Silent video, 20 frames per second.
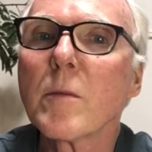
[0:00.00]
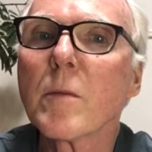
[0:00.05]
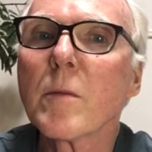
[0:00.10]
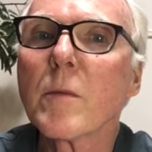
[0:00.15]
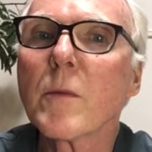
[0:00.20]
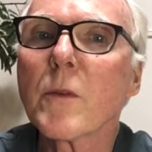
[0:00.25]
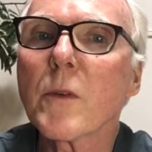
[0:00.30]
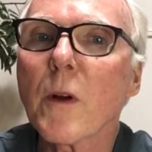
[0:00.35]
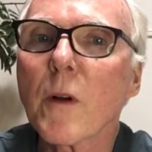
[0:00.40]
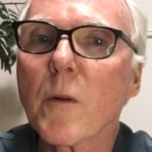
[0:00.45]

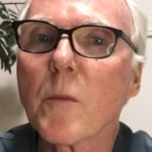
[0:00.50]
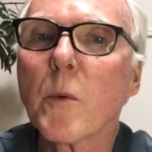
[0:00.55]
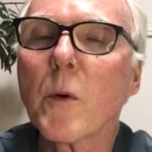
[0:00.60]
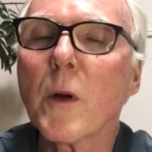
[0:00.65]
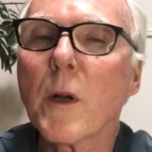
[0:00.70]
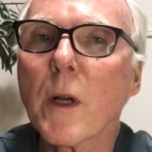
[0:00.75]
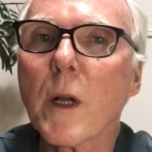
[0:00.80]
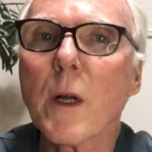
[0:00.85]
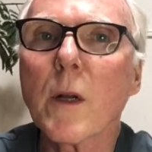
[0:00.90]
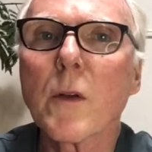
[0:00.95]
started
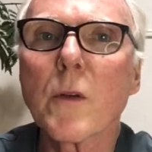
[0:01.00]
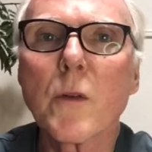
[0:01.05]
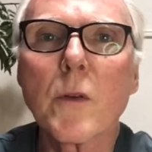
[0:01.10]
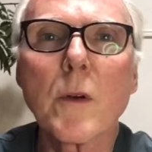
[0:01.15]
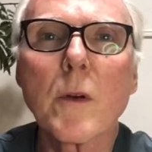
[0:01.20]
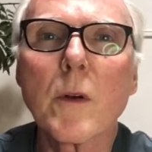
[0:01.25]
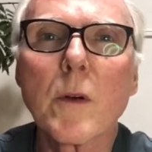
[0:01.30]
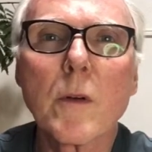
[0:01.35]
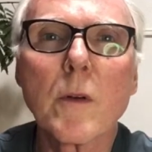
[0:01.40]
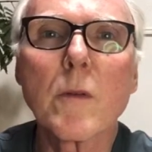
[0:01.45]
putting out a
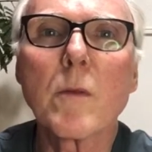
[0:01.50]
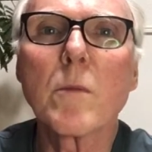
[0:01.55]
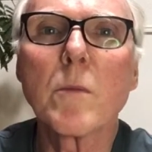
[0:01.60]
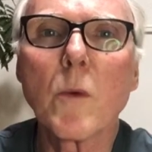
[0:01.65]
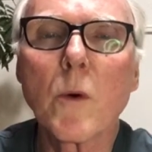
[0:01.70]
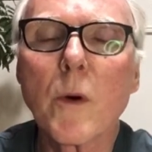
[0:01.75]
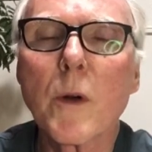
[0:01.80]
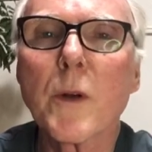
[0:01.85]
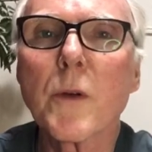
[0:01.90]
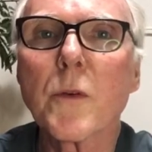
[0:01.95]
series of
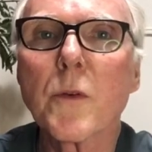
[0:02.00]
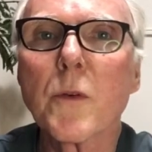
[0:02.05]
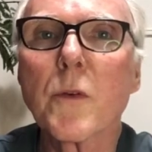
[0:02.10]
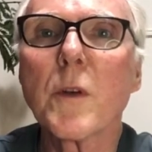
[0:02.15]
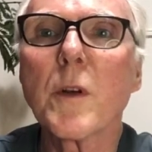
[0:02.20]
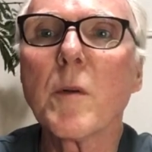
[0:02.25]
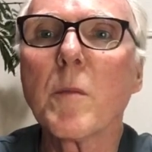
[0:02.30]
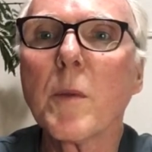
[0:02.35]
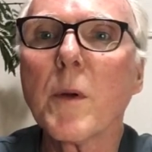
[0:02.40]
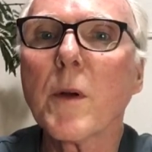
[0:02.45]
more
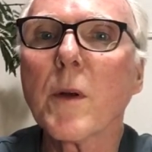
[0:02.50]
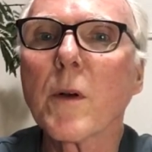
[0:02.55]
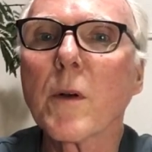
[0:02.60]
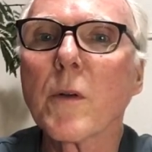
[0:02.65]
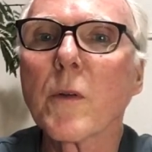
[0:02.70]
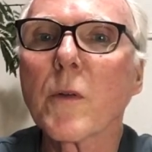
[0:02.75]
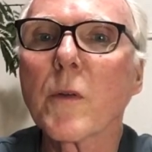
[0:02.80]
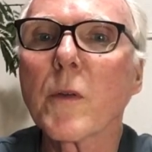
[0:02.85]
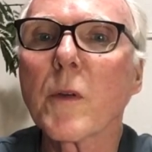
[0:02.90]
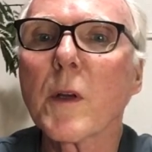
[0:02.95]
interesting
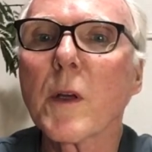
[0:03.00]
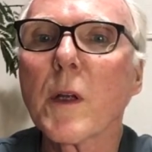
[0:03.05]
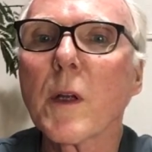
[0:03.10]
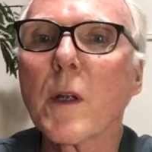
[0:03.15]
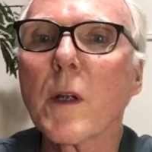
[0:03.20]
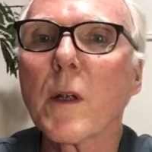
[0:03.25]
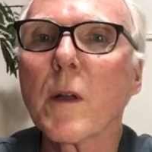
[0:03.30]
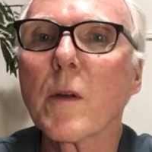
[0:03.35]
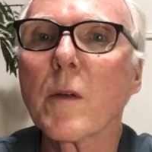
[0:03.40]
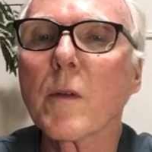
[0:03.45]
beers.
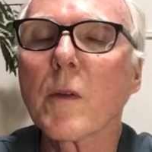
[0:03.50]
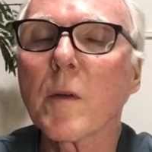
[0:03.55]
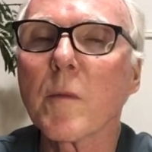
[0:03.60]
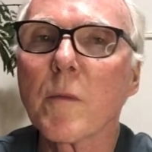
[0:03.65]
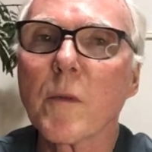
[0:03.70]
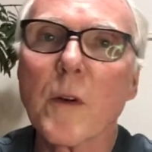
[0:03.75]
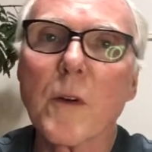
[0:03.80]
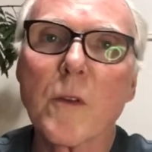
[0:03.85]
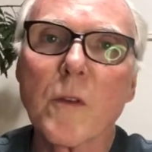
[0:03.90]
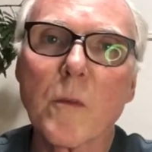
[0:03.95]
And some
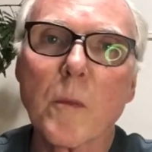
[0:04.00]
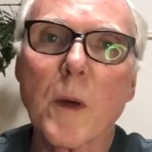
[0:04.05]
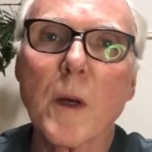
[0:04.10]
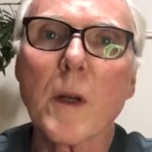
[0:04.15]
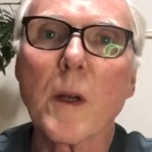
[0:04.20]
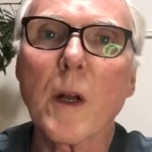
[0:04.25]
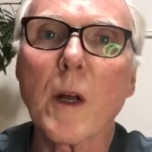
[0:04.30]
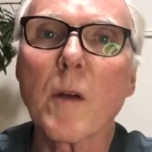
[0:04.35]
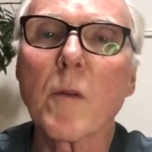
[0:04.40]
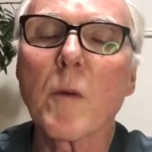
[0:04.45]
friends of mine
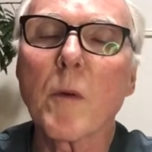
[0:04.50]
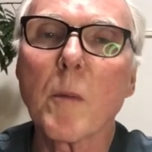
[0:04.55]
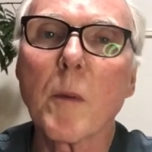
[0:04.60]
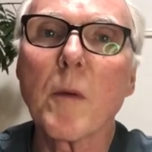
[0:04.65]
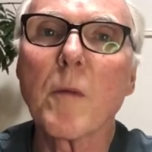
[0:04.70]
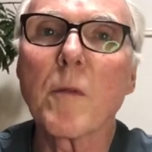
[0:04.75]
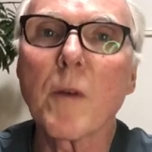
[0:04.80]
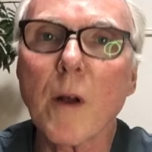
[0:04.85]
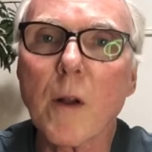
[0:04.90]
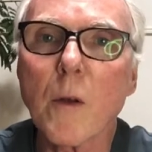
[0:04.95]
and I, we've been
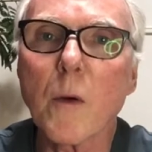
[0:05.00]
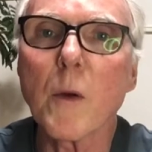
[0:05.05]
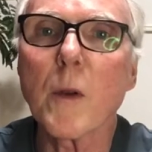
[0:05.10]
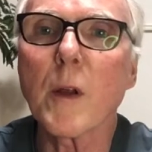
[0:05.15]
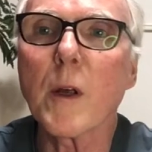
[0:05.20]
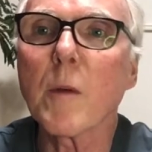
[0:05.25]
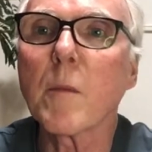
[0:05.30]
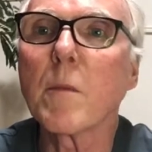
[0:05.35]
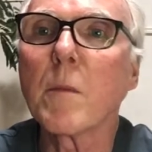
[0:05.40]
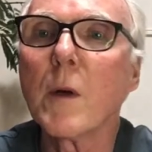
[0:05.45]
following
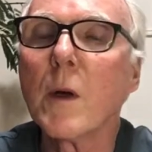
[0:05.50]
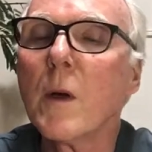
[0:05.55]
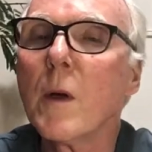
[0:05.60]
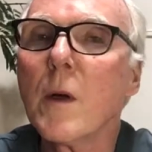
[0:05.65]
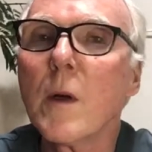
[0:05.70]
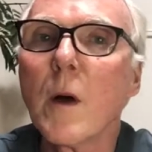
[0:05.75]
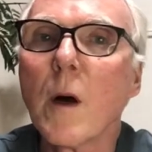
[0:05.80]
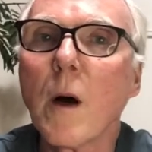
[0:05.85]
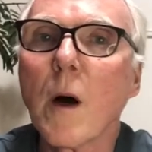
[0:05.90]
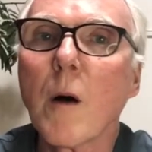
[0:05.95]
them
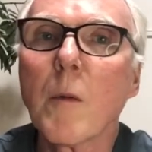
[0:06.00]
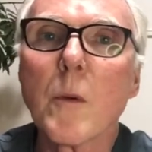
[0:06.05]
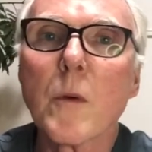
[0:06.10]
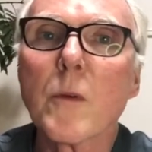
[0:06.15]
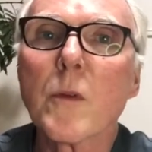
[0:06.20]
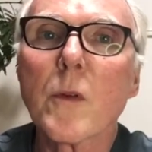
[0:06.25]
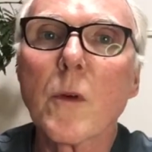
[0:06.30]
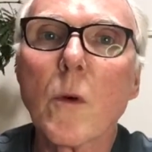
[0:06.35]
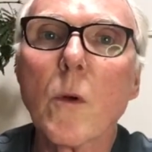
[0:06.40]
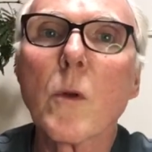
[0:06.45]

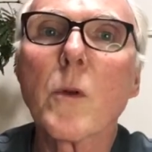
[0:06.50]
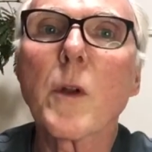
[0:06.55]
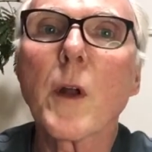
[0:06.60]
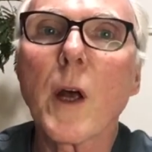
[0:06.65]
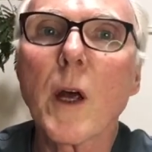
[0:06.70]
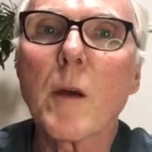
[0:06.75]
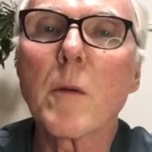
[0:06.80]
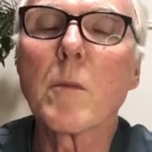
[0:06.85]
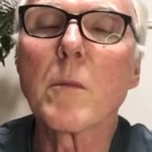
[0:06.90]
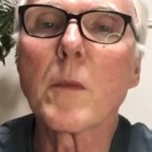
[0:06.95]
almost the whole
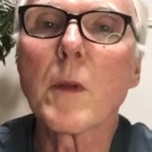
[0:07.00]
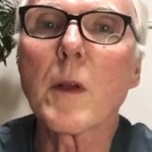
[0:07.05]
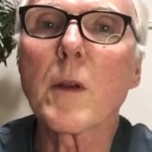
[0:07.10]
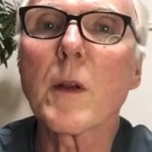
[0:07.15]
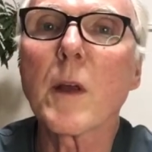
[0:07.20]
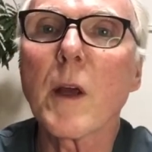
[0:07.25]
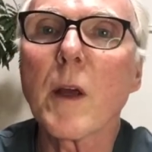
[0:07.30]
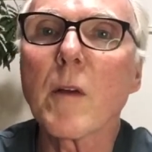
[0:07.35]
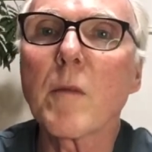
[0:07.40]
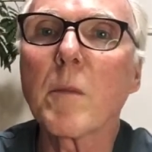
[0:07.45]
time that
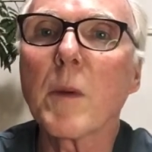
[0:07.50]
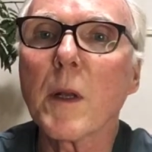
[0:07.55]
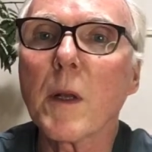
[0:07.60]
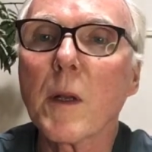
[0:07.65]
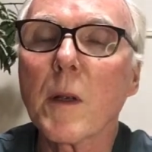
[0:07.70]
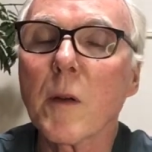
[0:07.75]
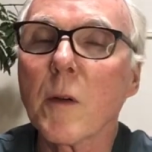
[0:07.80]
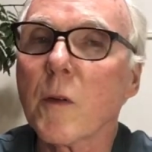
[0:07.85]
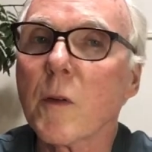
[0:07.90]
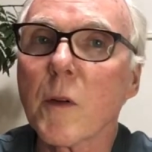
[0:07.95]
they have been
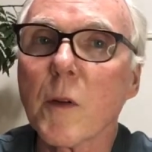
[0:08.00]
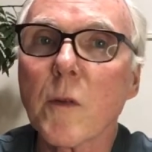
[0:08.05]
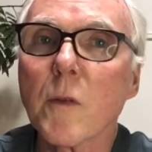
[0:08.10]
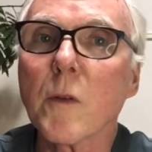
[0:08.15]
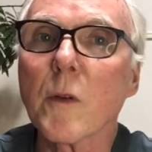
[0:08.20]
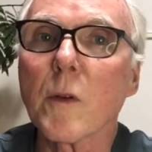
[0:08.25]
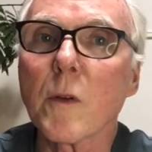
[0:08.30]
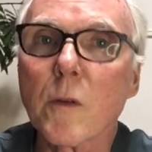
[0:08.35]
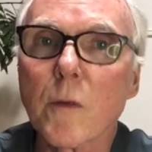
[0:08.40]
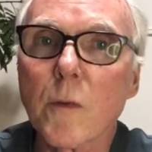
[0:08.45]
in
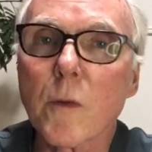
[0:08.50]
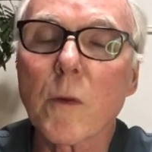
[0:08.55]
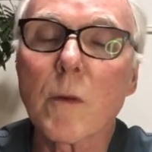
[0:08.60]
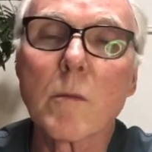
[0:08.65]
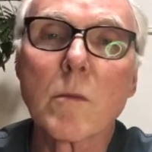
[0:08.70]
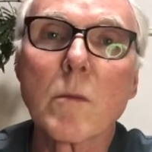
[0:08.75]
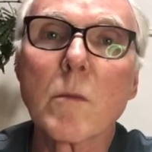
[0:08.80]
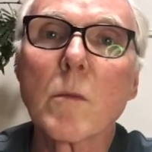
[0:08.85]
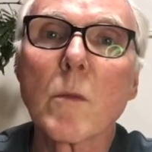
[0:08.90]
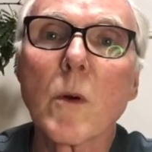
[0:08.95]
existence, for
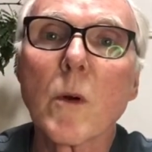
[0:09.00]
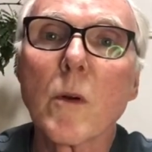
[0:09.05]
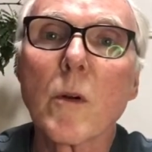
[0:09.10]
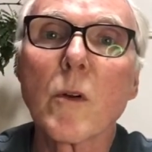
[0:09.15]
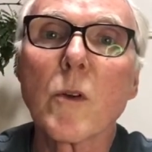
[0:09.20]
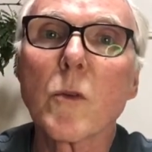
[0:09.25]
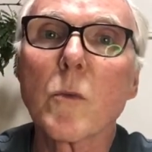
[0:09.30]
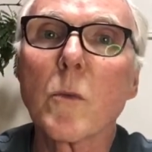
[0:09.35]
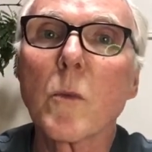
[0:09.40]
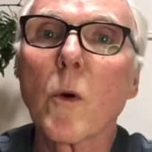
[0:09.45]

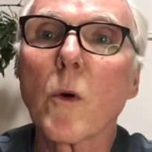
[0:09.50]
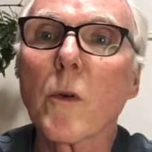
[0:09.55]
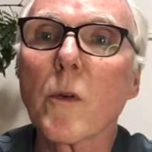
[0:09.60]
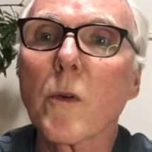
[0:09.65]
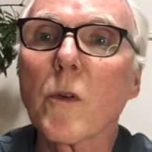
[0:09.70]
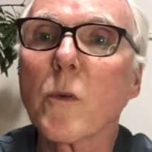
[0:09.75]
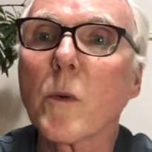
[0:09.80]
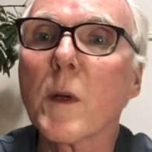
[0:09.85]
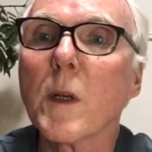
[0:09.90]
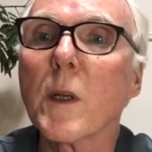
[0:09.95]
more than
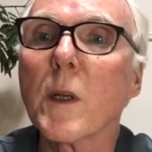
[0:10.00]
20